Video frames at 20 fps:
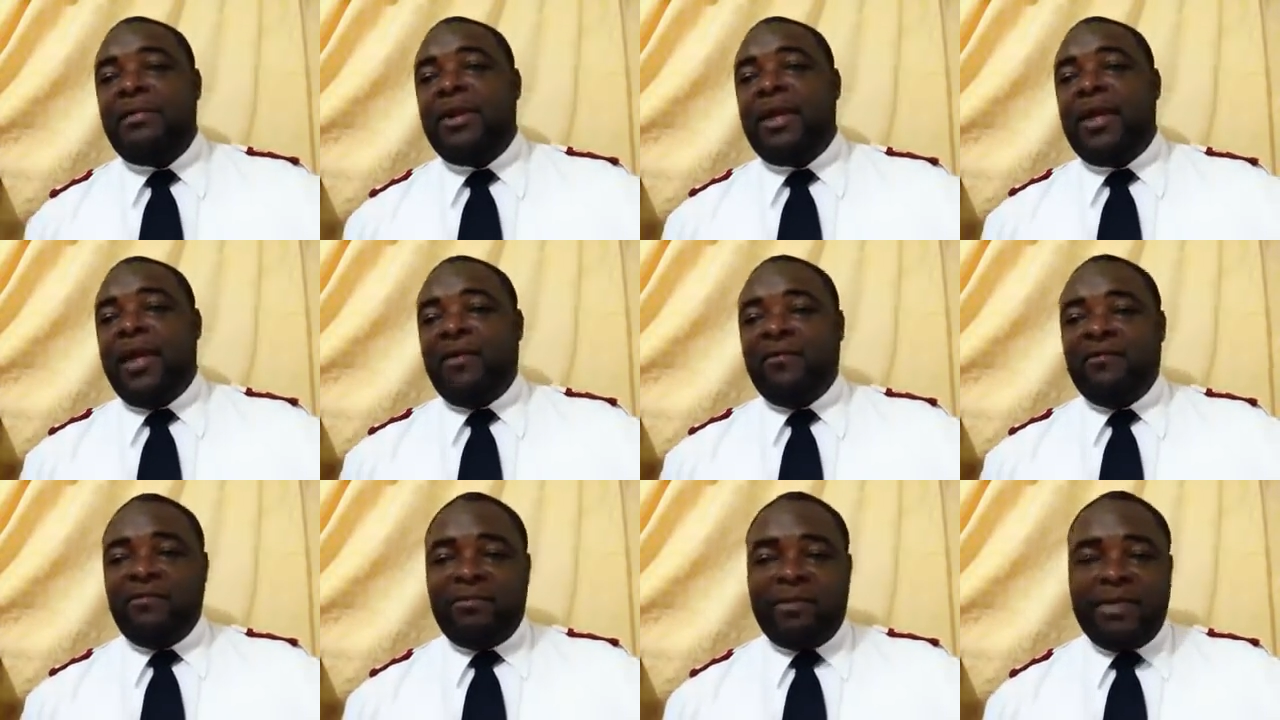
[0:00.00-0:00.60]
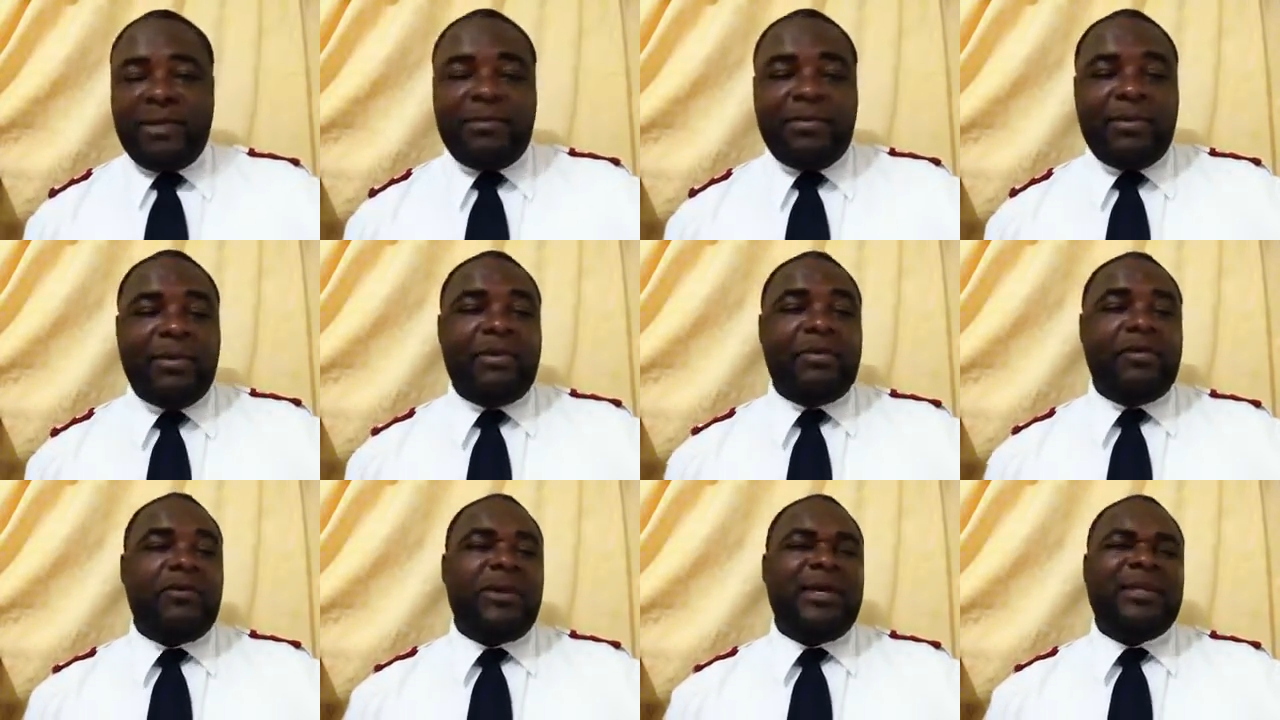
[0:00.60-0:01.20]
Across
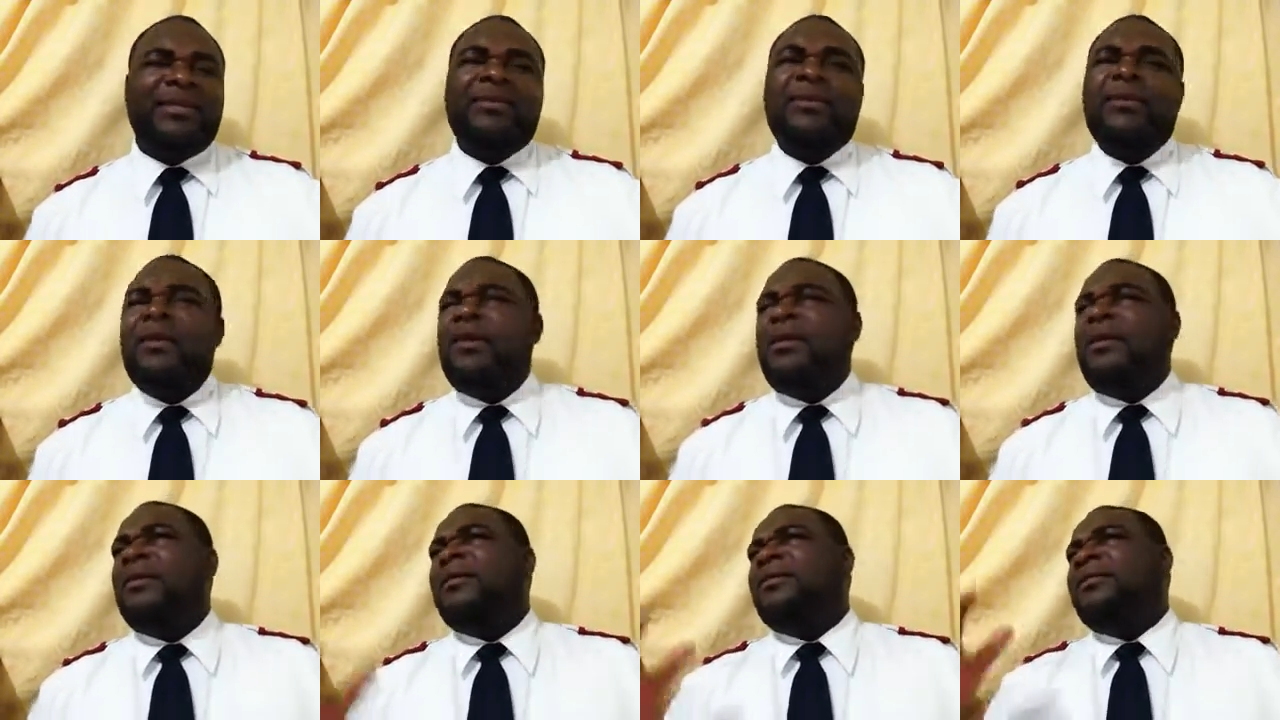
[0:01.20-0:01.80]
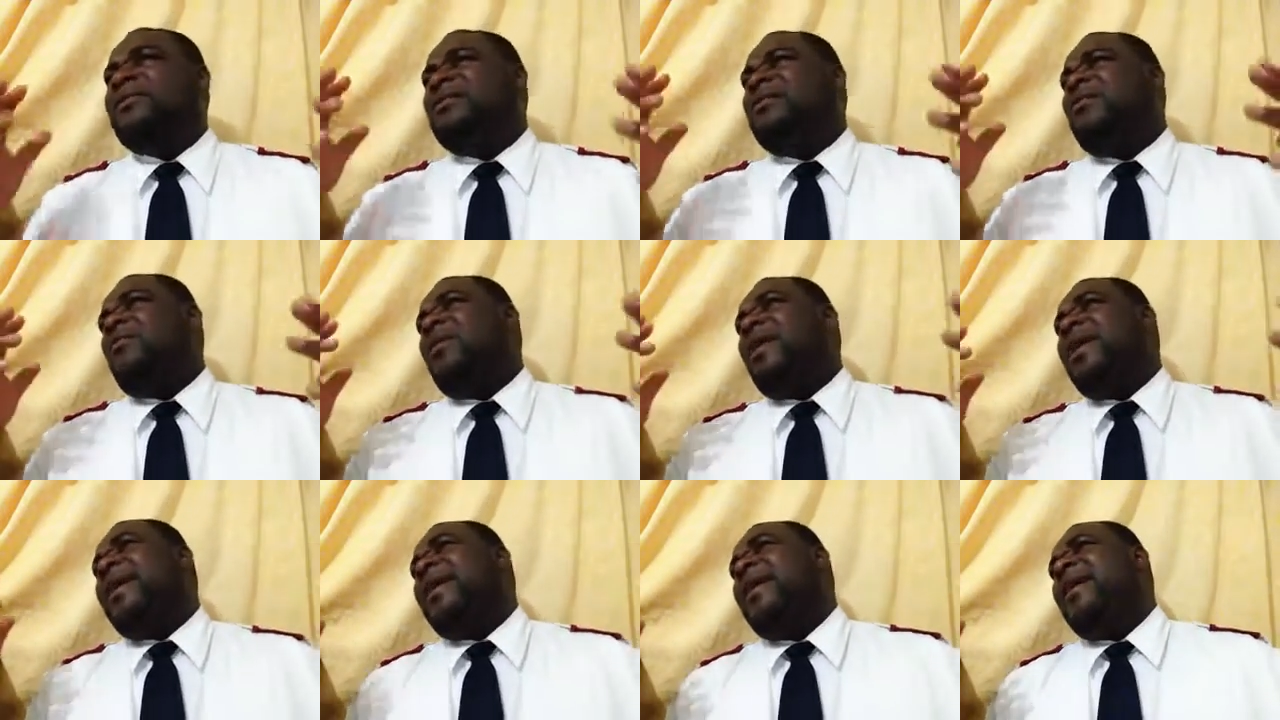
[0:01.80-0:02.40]
territory
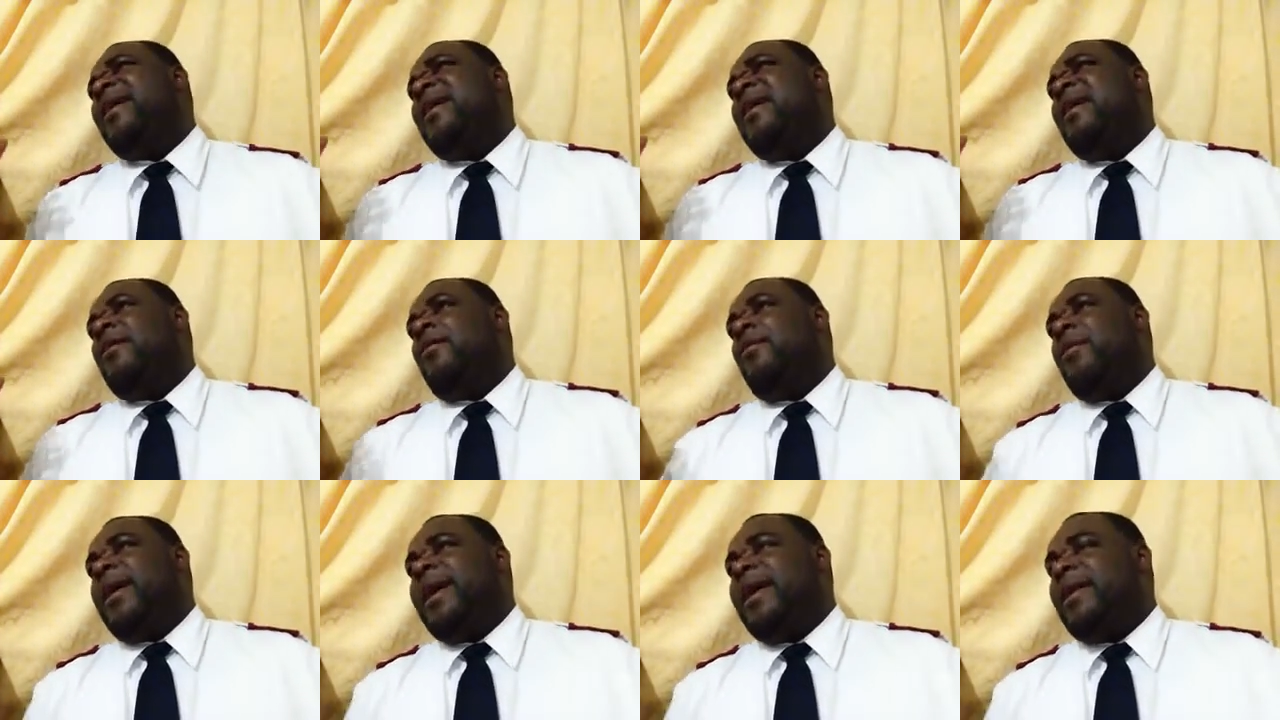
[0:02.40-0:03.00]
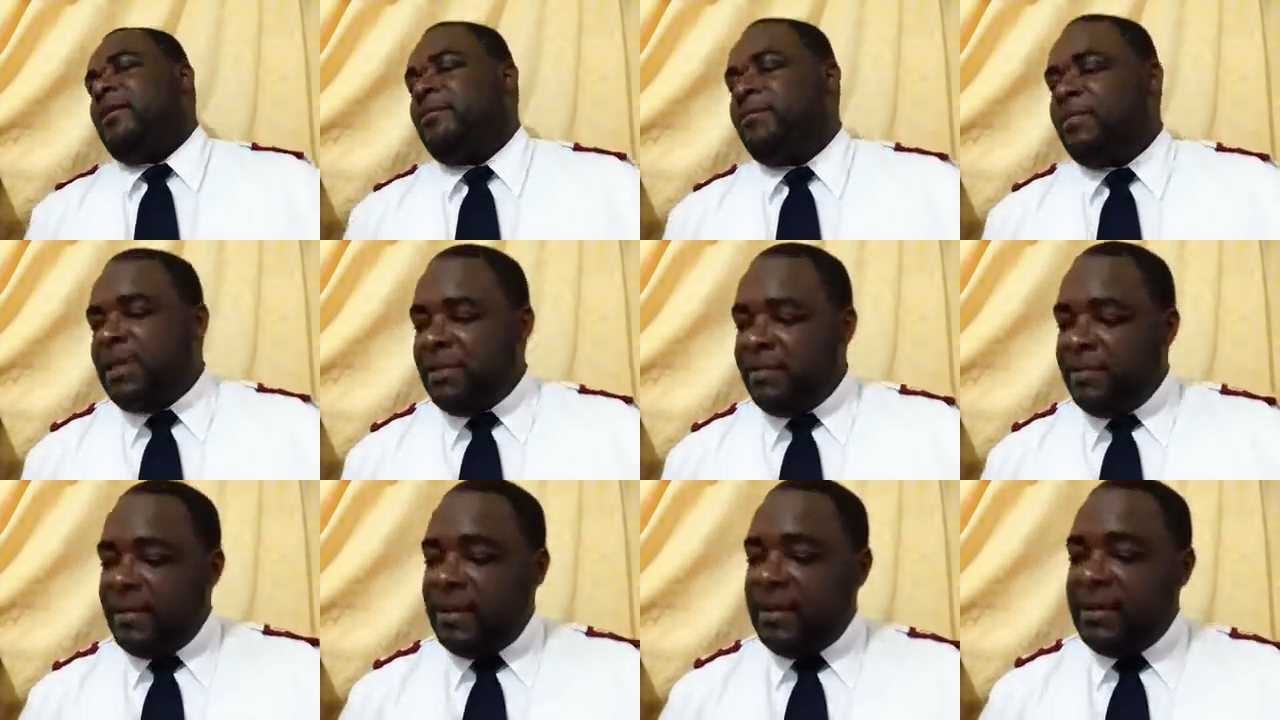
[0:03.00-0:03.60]
today, we're praying for
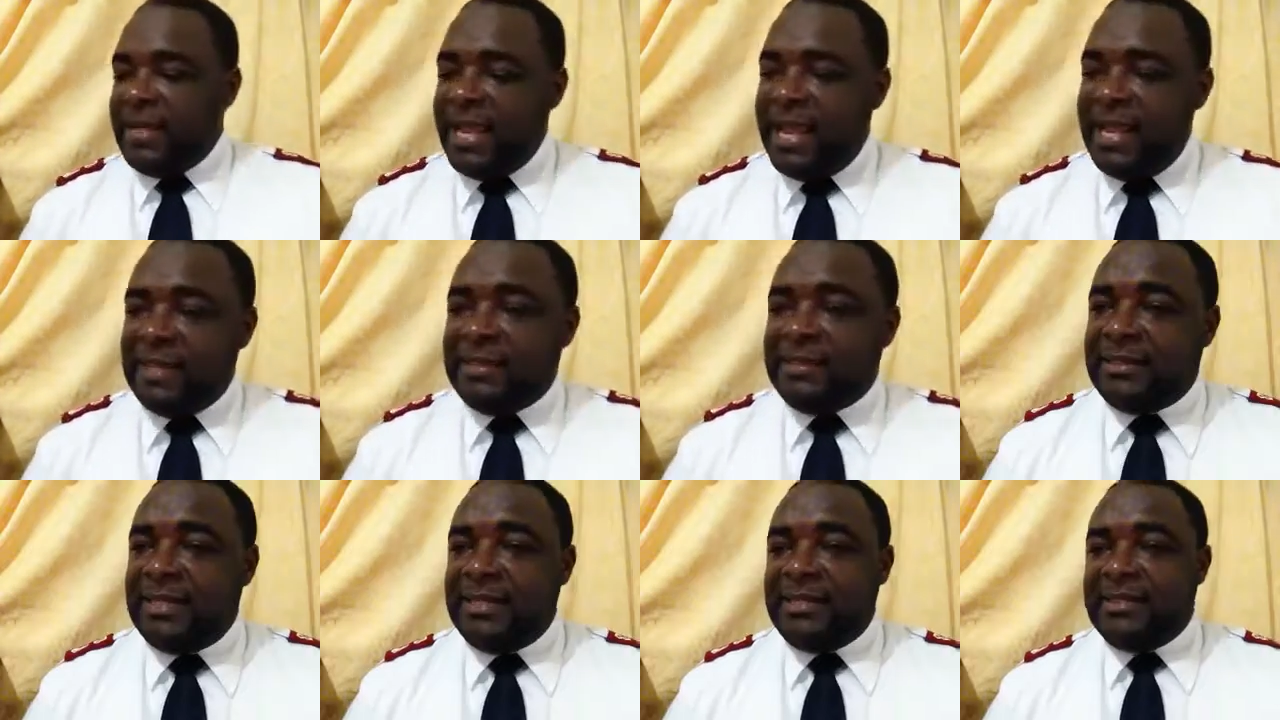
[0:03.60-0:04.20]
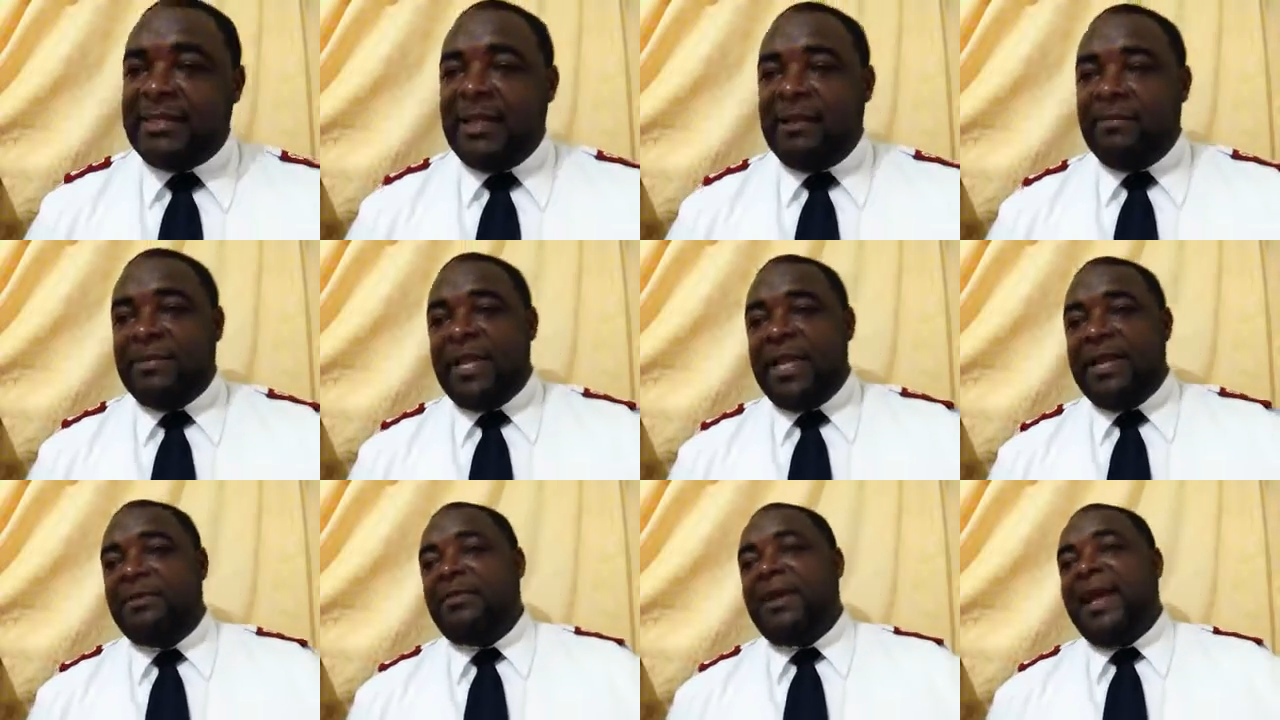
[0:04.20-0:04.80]
those who are not
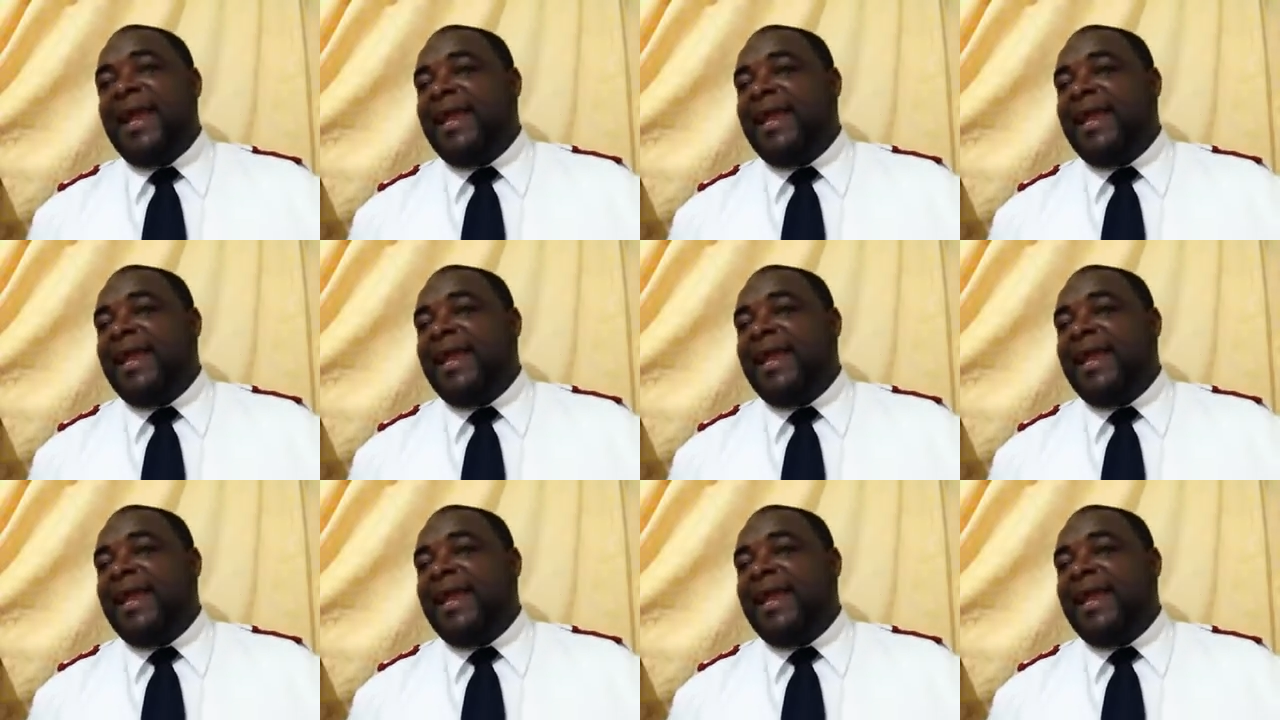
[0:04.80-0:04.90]
well.